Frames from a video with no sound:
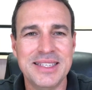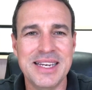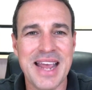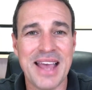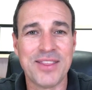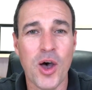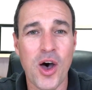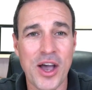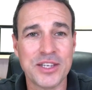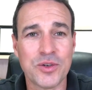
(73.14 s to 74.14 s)
Sydney had the
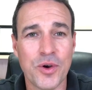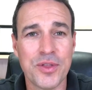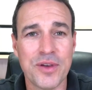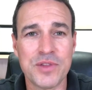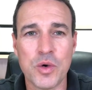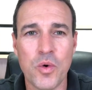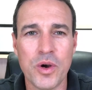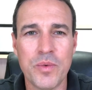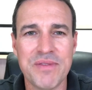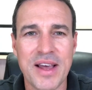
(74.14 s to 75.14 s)
highest growth over the
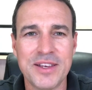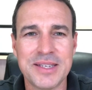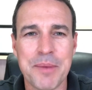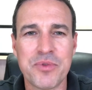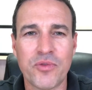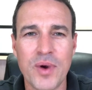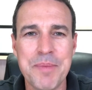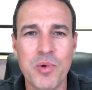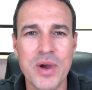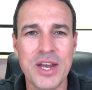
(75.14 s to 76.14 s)
quarter, with values up
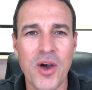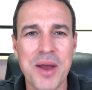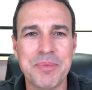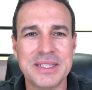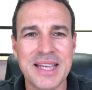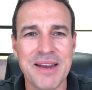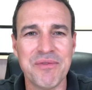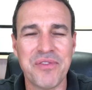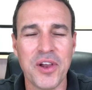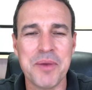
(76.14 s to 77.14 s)

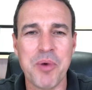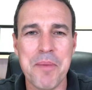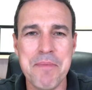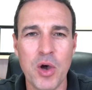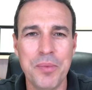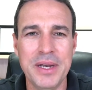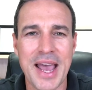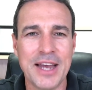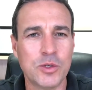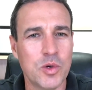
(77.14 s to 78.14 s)
3.9%, followed by Melbourne
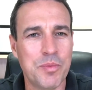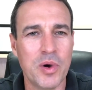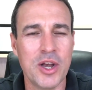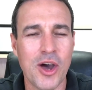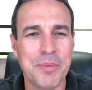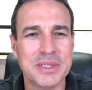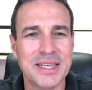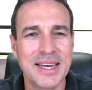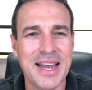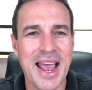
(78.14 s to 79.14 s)
at
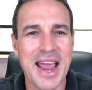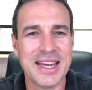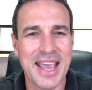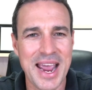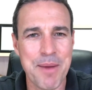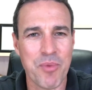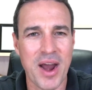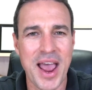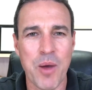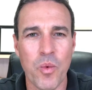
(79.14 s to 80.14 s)
2.9% and
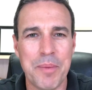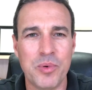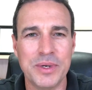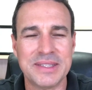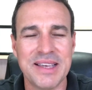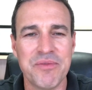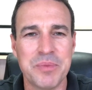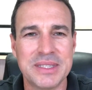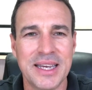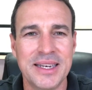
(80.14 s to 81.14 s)
Canberra at
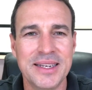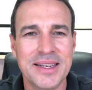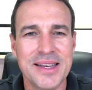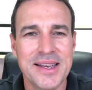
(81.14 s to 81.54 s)
1.7%.